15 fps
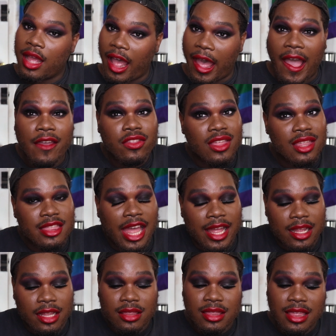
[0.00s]
I think
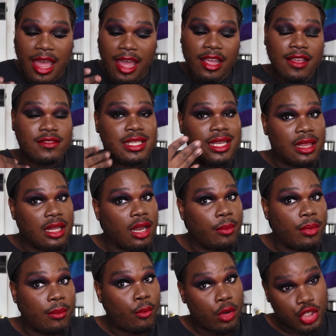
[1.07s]
that gives it a little
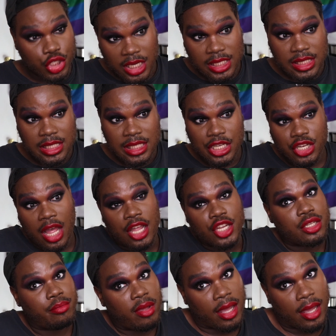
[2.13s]
bit more justice, that y'all
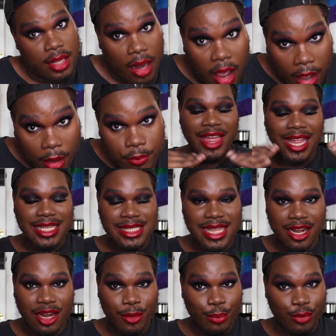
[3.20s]
should pick it up. That's
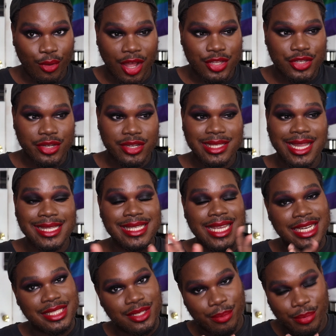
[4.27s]
that on bronzers. Let's get
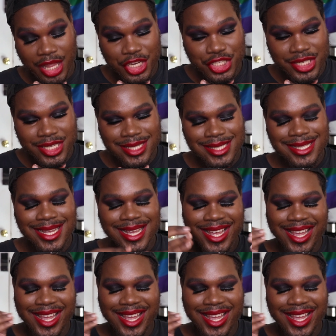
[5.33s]
into blushes.